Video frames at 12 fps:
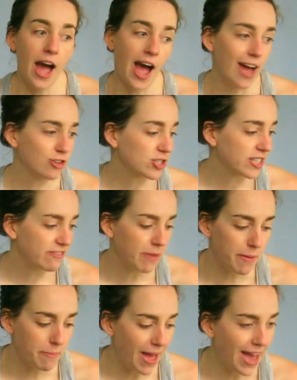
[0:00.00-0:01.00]
I'll just leave
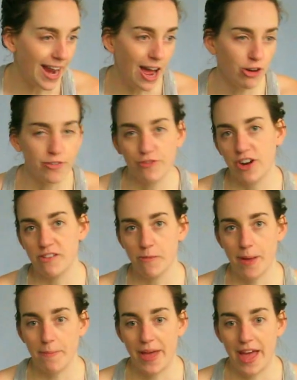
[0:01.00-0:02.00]
my mat out in front of
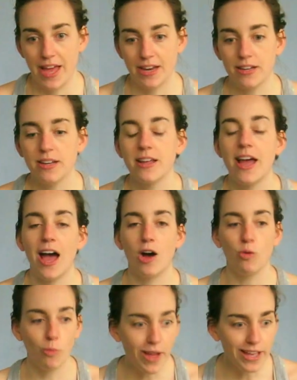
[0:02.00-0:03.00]
my bed.
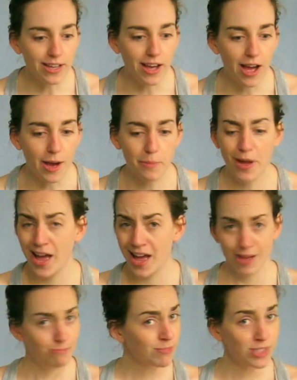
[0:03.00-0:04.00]
I'll wake up.
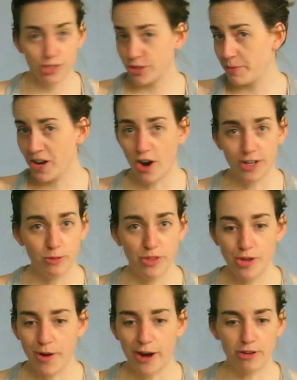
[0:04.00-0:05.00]
To be honest with
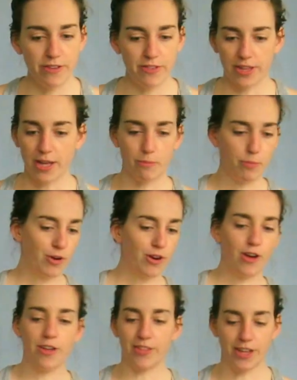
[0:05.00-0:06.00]
you, I don't even put
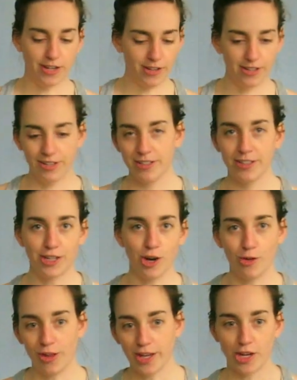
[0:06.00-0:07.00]
on like
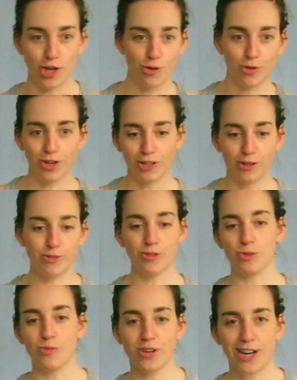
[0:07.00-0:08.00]
yoga clothes
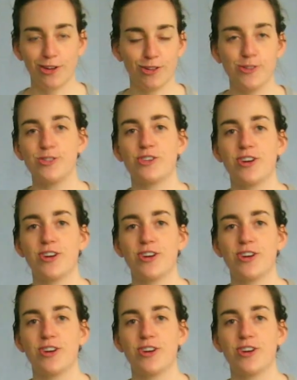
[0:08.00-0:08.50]
or workout clothes or